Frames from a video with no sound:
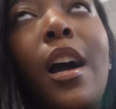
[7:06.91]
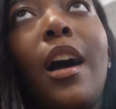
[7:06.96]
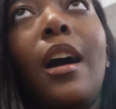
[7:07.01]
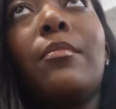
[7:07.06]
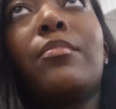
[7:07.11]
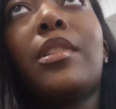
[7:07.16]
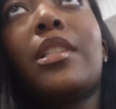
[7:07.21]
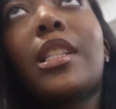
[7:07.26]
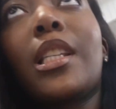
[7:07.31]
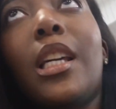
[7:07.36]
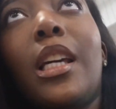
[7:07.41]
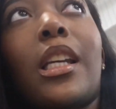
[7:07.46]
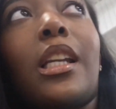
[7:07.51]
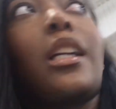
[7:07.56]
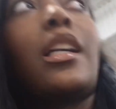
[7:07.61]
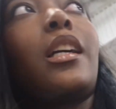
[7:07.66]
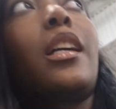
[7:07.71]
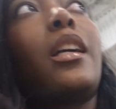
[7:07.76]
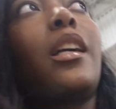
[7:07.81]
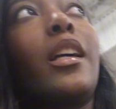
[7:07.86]
I'm just
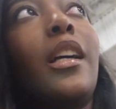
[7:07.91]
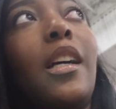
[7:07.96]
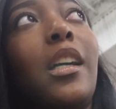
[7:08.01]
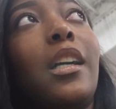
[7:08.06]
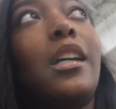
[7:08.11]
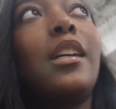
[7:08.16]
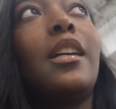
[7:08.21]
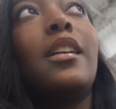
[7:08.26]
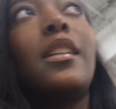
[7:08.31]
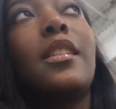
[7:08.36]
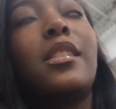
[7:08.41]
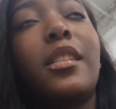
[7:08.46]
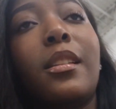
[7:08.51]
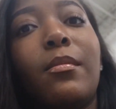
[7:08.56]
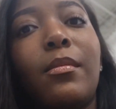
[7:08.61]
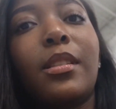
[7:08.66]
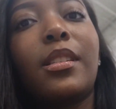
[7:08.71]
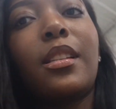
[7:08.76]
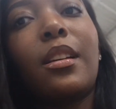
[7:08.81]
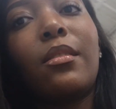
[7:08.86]
getting
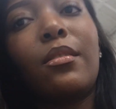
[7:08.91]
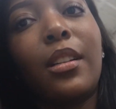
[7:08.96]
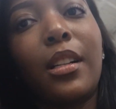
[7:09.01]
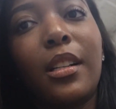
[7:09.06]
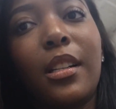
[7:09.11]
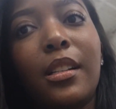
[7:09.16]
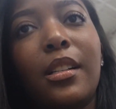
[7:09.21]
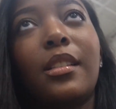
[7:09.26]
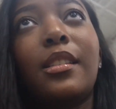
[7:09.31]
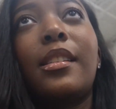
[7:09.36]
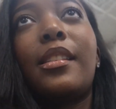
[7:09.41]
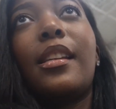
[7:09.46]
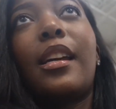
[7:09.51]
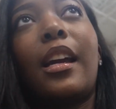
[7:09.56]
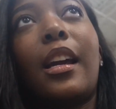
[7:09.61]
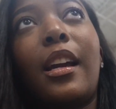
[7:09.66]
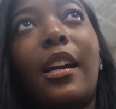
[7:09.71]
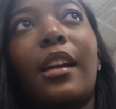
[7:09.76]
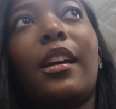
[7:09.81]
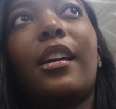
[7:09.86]
some sodas
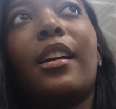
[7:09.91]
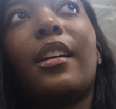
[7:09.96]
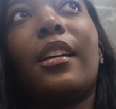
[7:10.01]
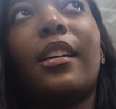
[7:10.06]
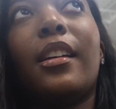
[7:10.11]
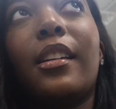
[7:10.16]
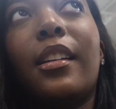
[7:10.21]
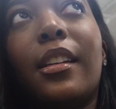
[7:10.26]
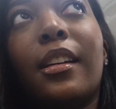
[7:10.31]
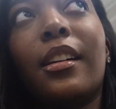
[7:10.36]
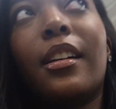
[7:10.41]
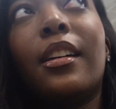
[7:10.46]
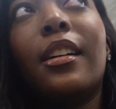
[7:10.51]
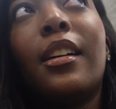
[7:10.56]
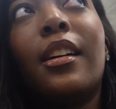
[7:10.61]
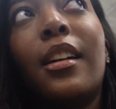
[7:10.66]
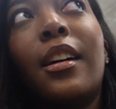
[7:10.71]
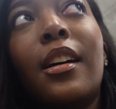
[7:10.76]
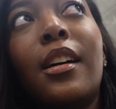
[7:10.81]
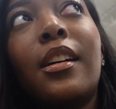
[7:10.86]
and
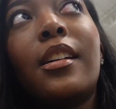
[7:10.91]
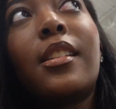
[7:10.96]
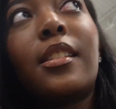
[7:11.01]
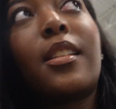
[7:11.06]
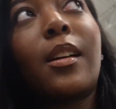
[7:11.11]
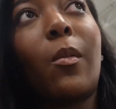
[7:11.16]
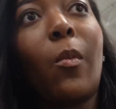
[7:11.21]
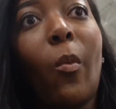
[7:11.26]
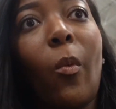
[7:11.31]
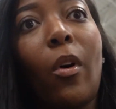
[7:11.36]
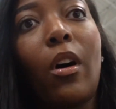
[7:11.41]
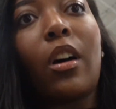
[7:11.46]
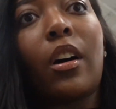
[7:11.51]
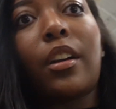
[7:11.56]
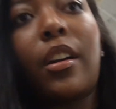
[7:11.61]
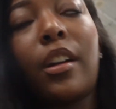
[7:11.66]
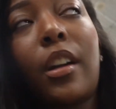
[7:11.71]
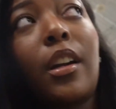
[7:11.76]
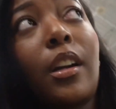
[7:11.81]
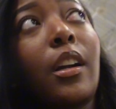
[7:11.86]
some
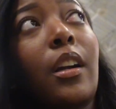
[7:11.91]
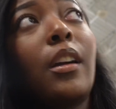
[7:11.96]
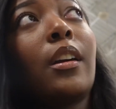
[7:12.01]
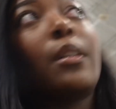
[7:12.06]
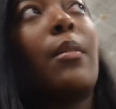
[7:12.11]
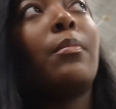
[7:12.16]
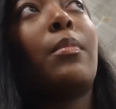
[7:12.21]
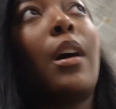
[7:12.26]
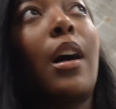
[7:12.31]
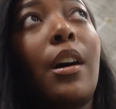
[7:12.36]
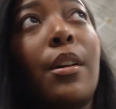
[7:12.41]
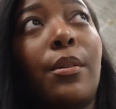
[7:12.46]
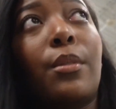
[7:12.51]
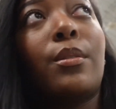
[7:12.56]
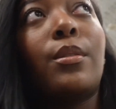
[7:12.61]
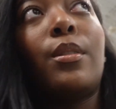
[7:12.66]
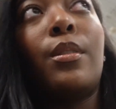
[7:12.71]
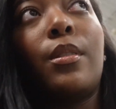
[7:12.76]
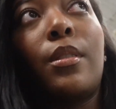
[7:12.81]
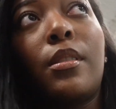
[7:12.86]
water
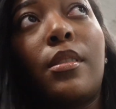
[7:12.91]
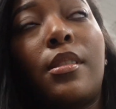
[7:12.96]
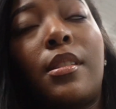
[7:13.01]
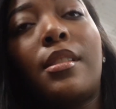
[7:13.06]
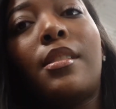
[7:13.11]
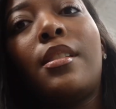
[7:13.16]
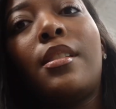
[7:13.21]
bottles,